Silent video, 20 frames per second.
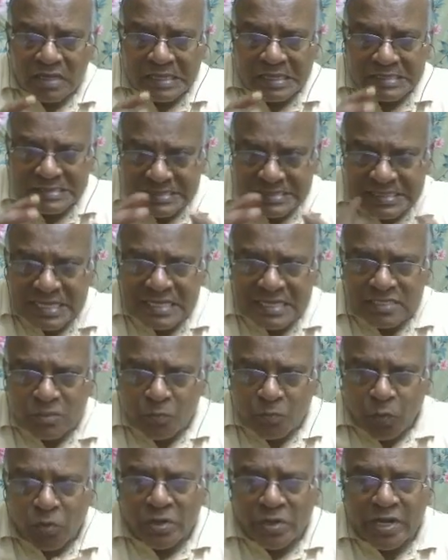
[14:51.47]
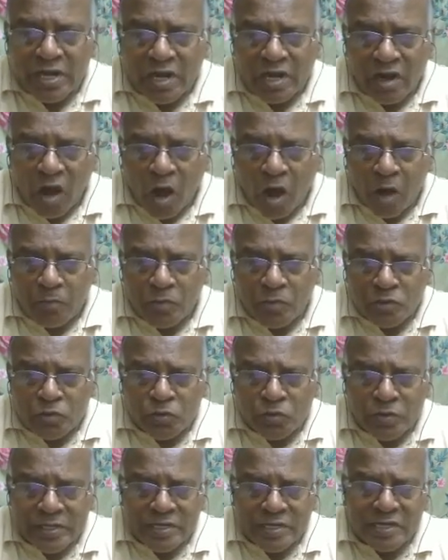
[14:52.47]
seeks political
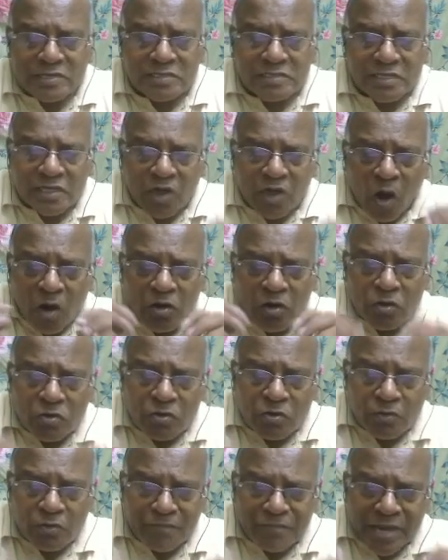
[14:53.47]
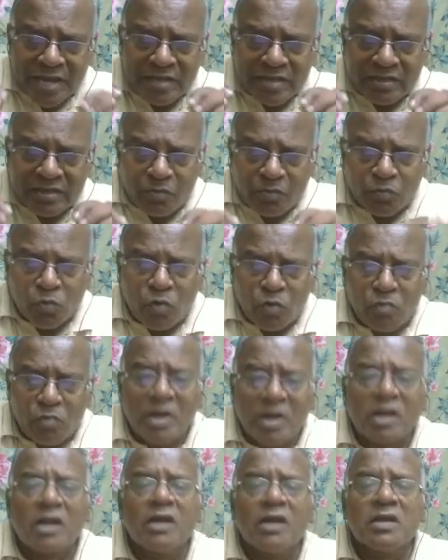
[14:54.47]
opportunities in order to make the
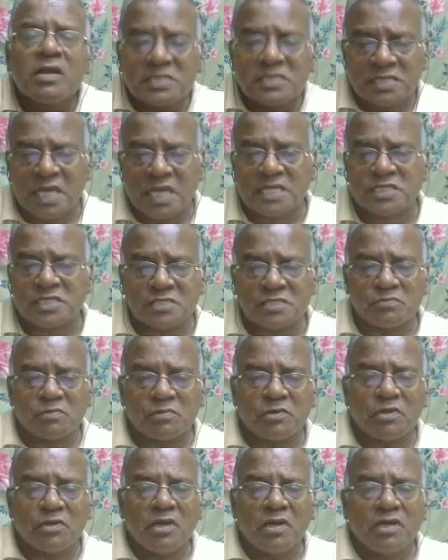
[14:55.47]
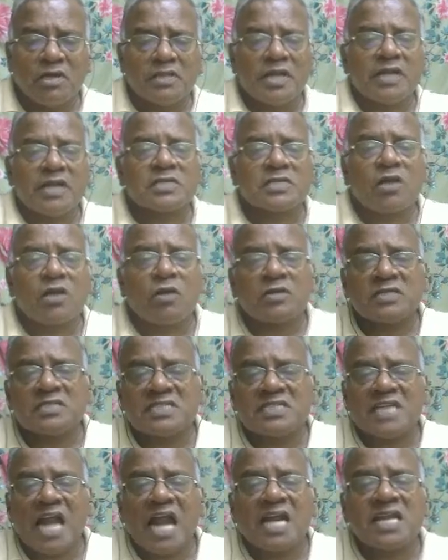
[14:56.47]
movement successful. That is called a
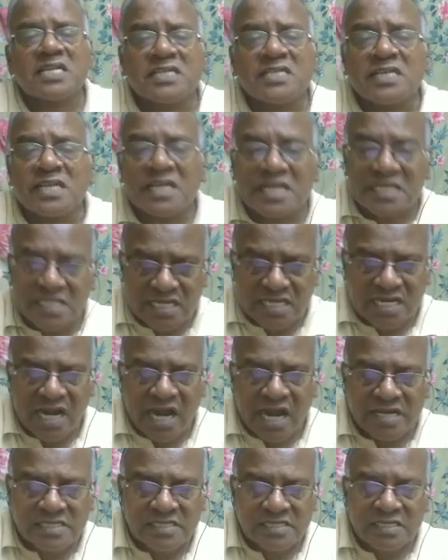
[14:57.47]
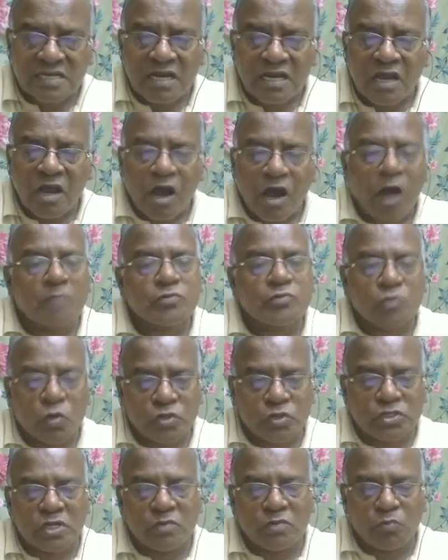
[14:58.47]
strategic interaction of
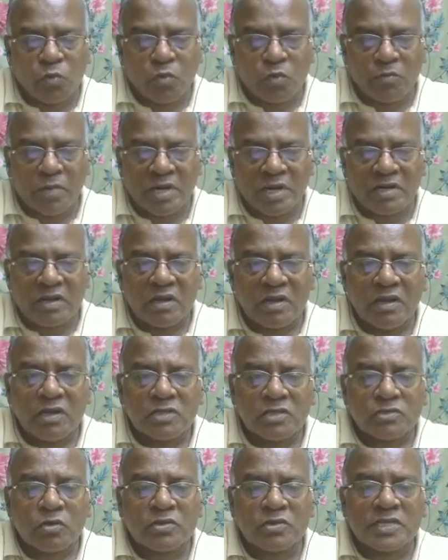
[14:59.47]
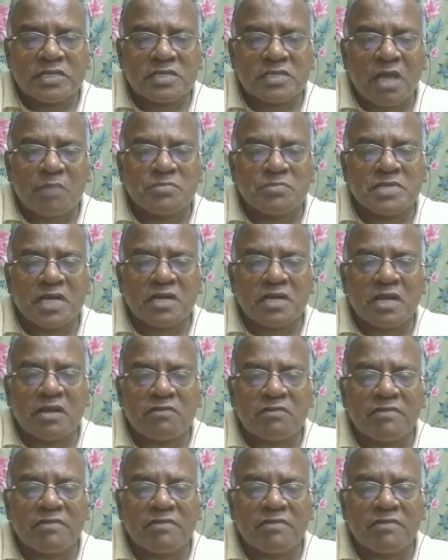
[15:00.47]
social movement. So this comes under